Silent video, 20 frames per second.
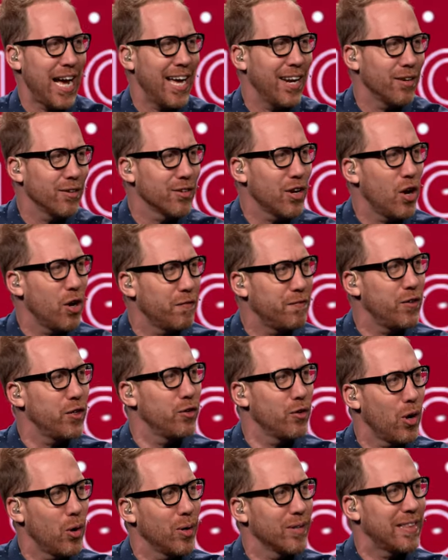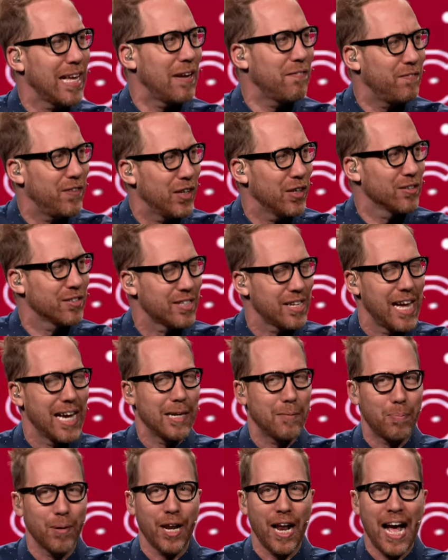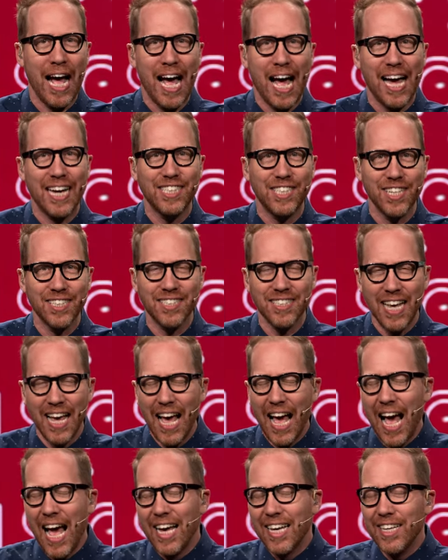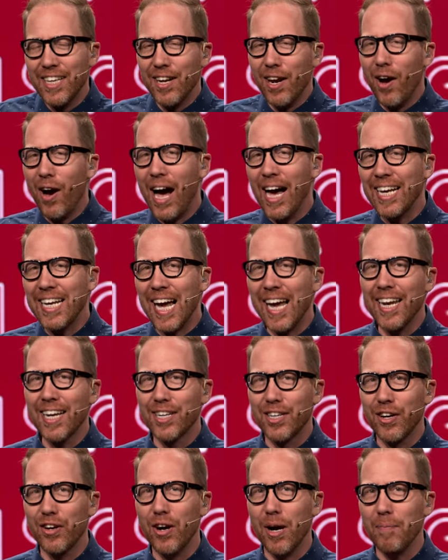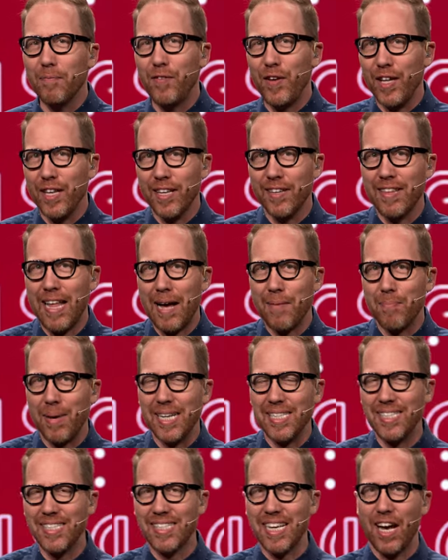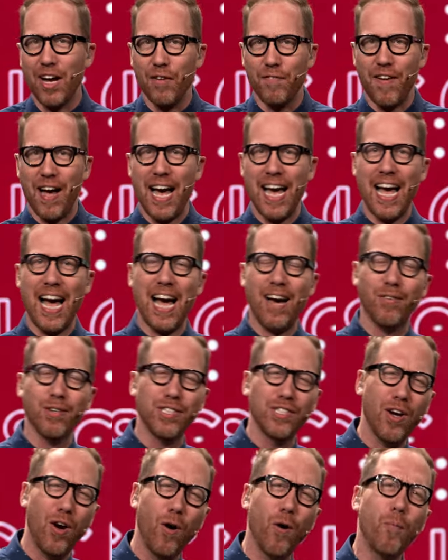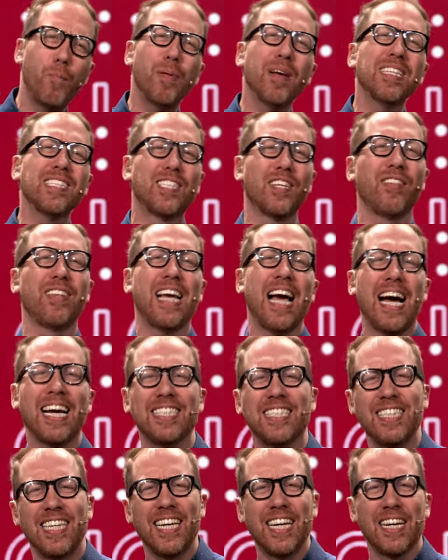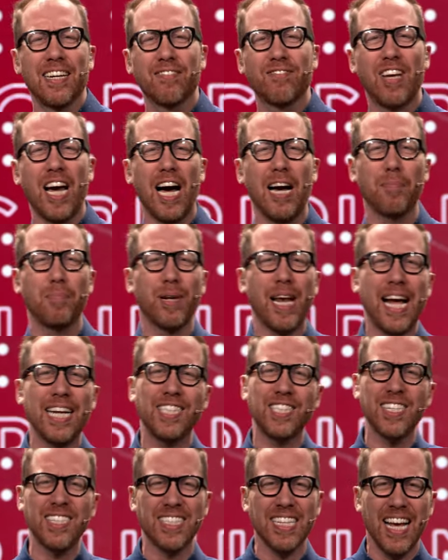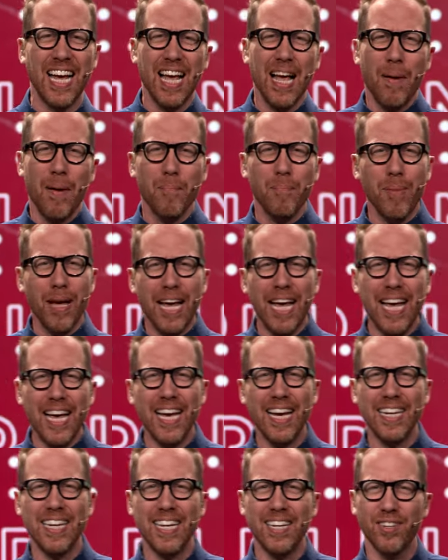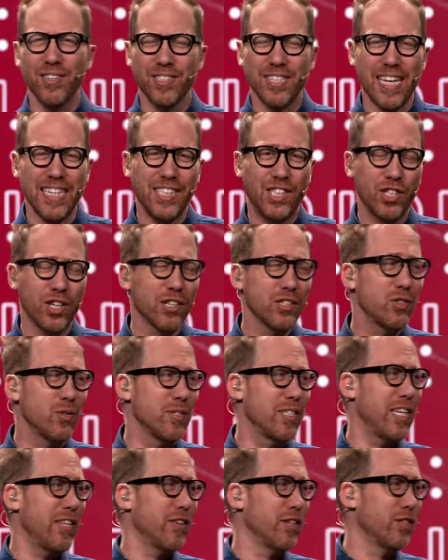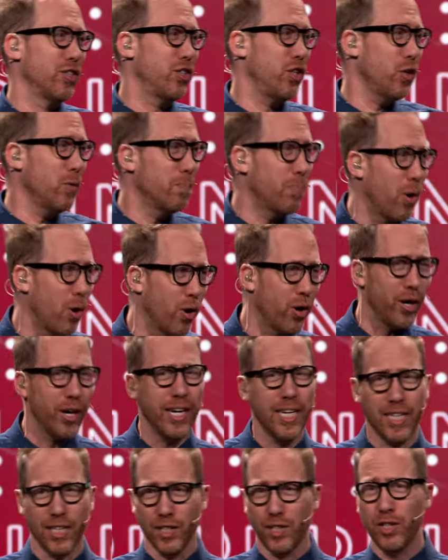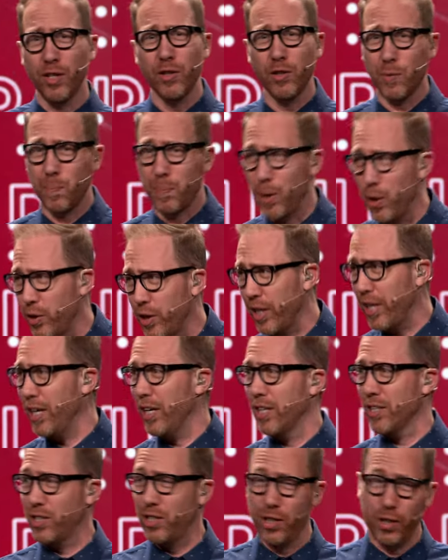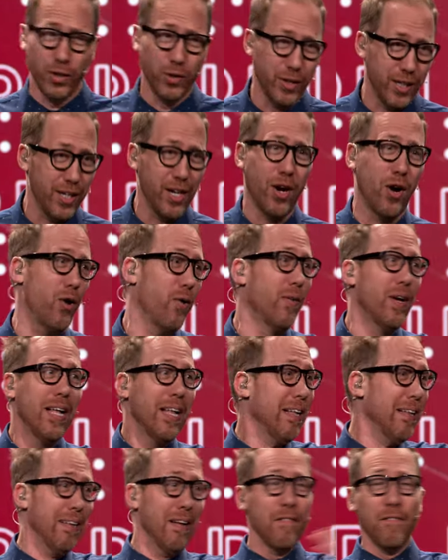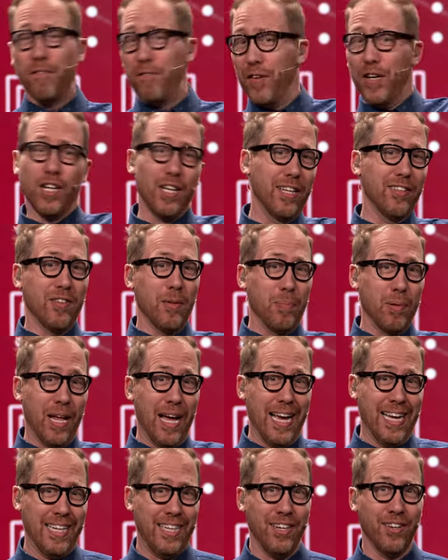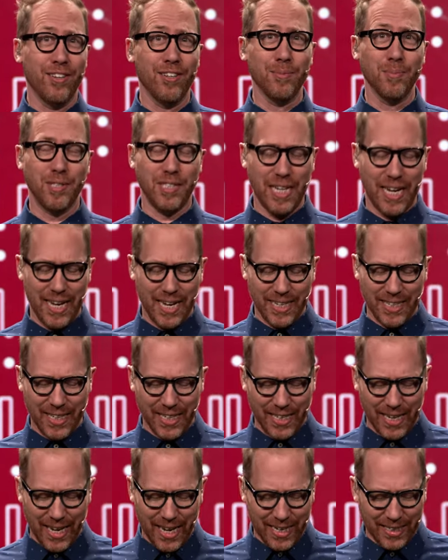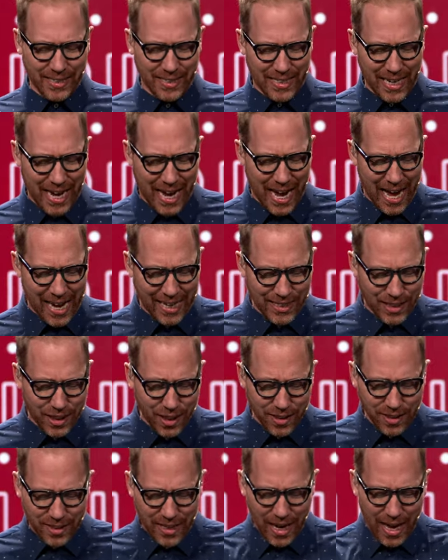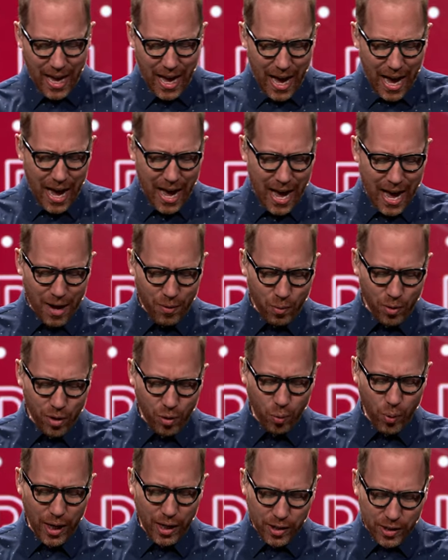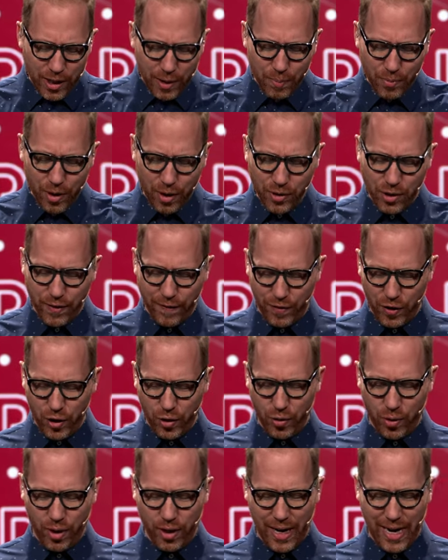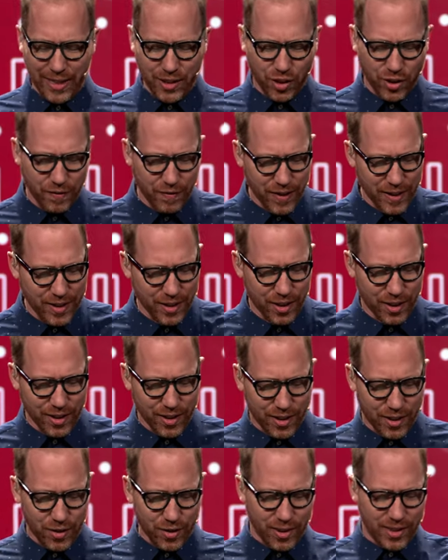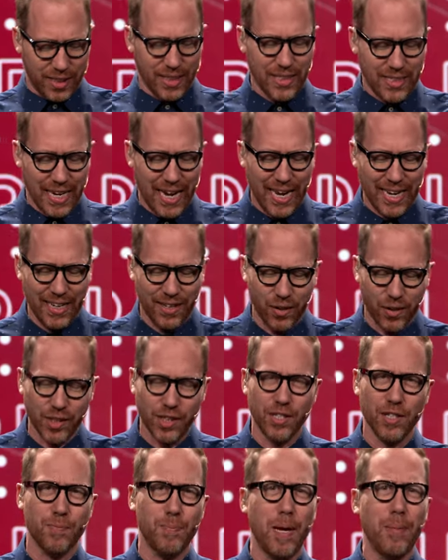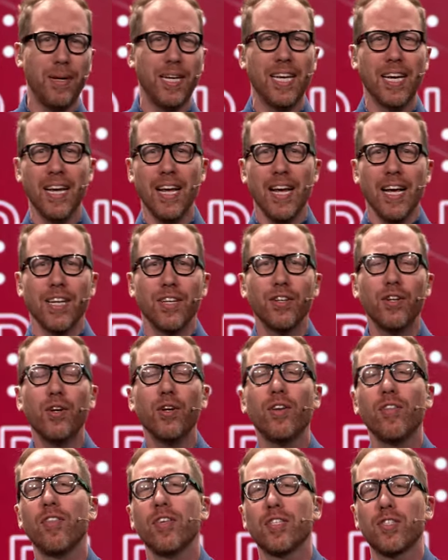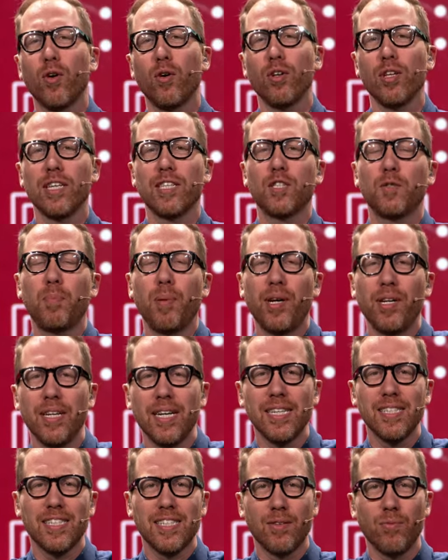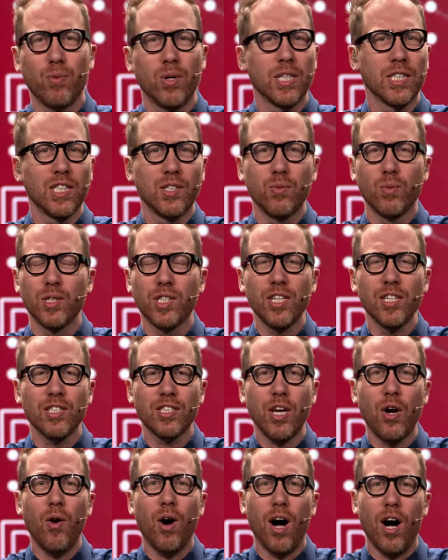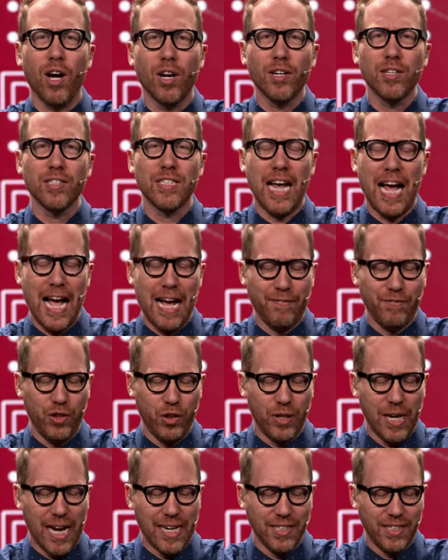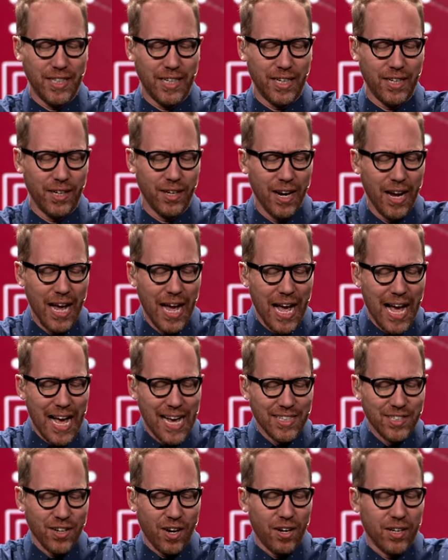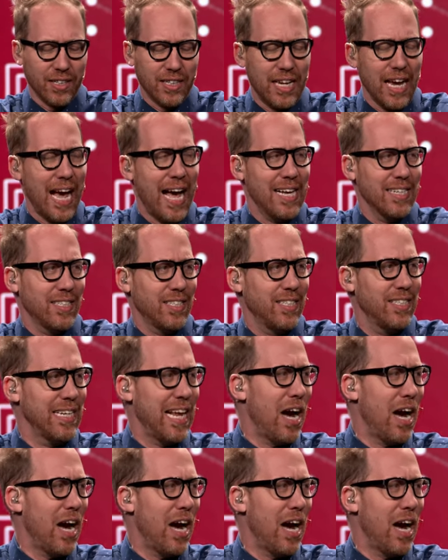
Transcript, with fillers: I don't know if you know what that feels like, but I, I just, you know, I kind of grew up feeling that myself. I, I was open to the idea of God, but I just man, it was like church was either too boring or too spooky or too, you know, fill in the blank. You know what I'm saying? And, and uh, I just, I, I want to welcome those of you who are extra visitors today who are just maybe new to this whole experience. And we're, we're just so honored to have you guys here as our guests.